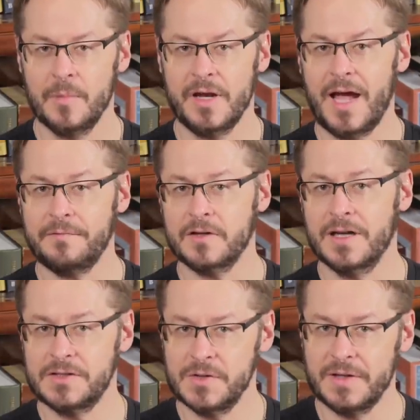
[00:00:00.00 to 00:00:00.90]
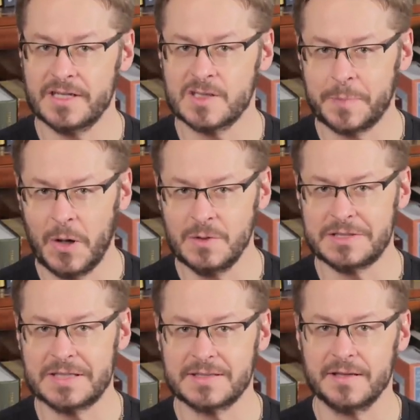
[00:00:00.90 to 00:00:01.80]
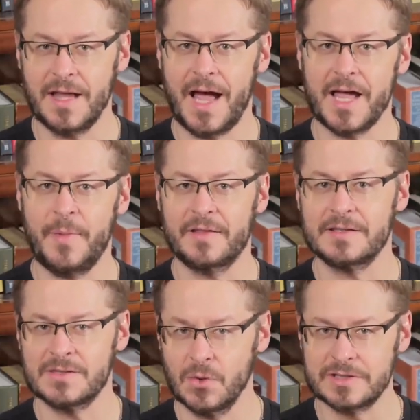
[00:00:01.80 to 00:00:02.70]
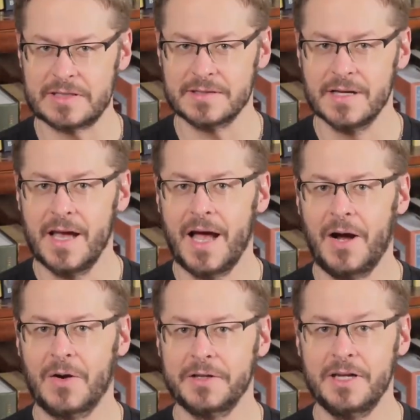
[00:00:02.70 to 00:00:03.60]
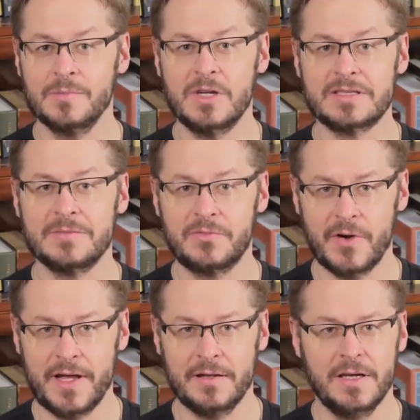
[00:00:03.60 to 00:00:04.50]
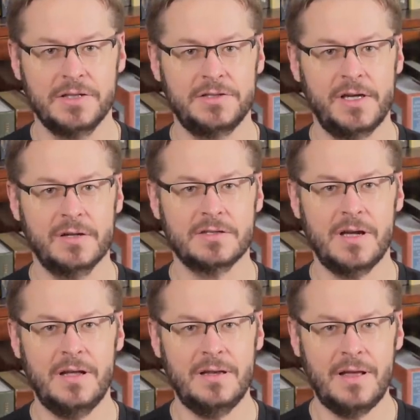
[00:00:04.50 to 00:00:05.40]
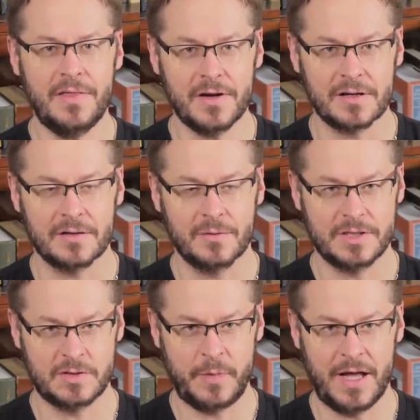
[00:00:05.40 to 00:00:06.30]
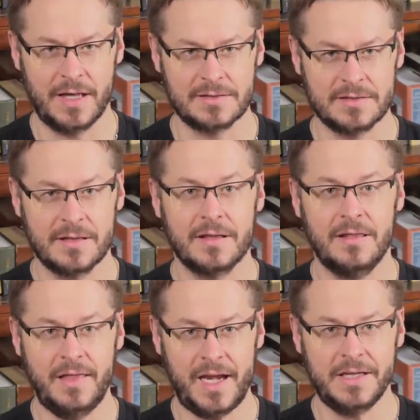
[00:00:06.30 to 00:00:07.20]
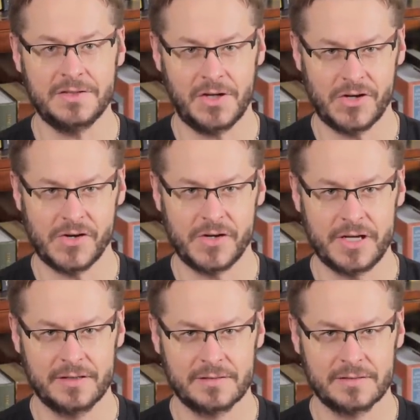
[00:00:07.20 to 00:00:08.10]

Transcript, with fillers: But after Hatun exposes the lie about the sources, our young Muslim friend shares another response that he's heard.